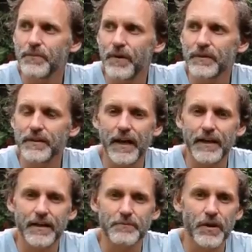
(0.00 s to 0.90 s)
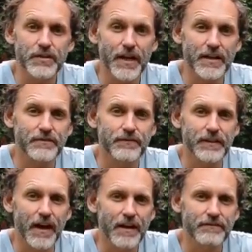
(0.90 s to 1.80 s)
probably like appreciation for
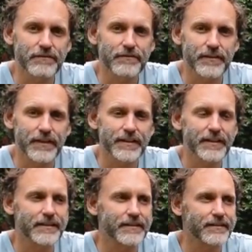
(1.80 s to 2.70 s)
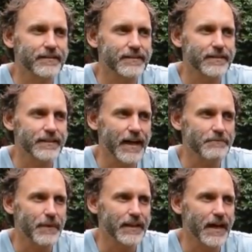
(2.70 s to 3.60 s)
life, really, and the love,
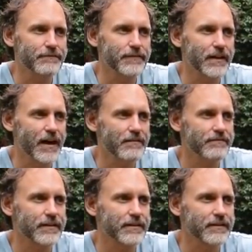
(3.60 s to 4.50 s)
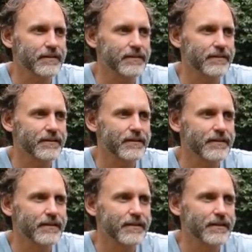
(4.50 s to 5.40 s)
my love for life, and
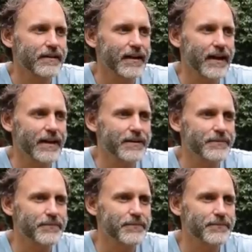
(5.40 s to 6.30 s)
um,